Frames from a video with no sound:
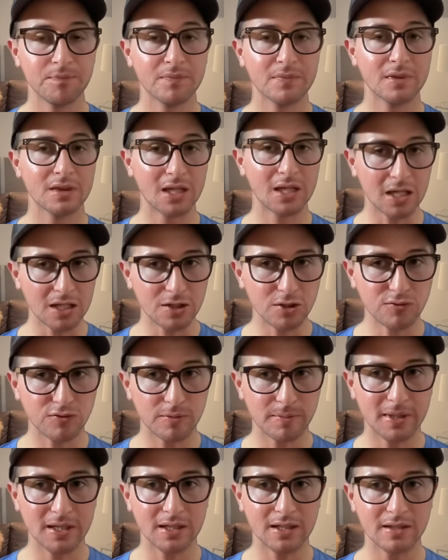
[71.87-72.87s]
Thank you for
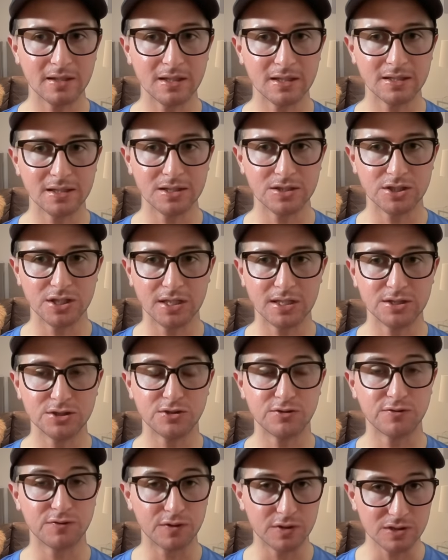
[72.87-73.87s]
making Locked On Giants
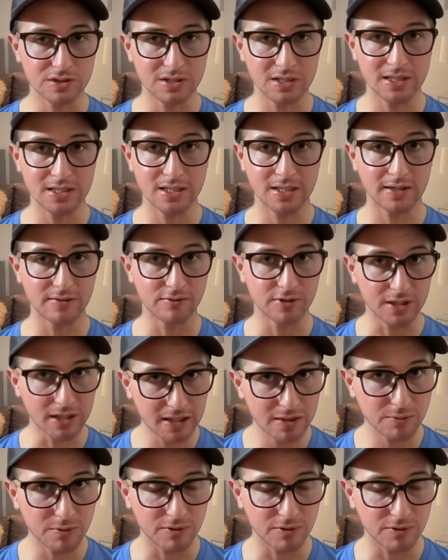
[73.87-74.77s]
your first listen every day.